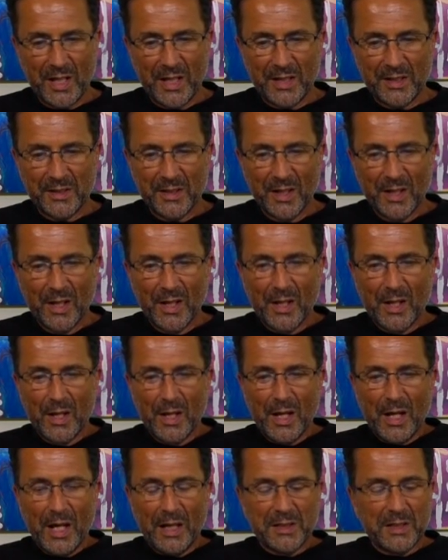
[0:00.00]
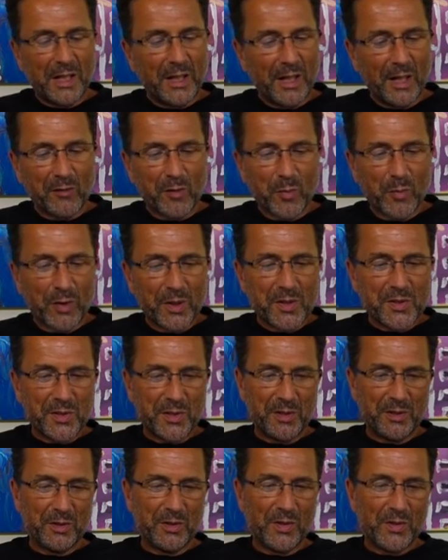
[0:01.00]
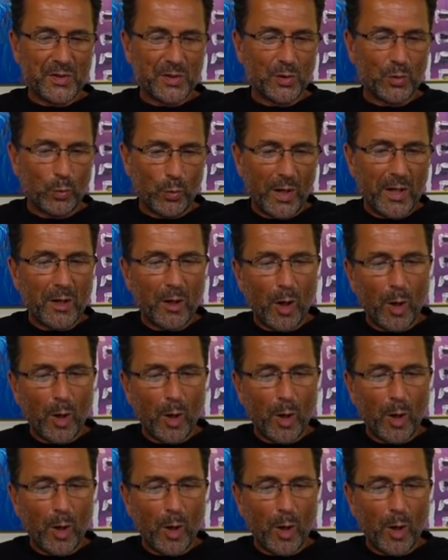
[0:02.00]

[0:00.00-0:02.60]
And and yet everybody's in this great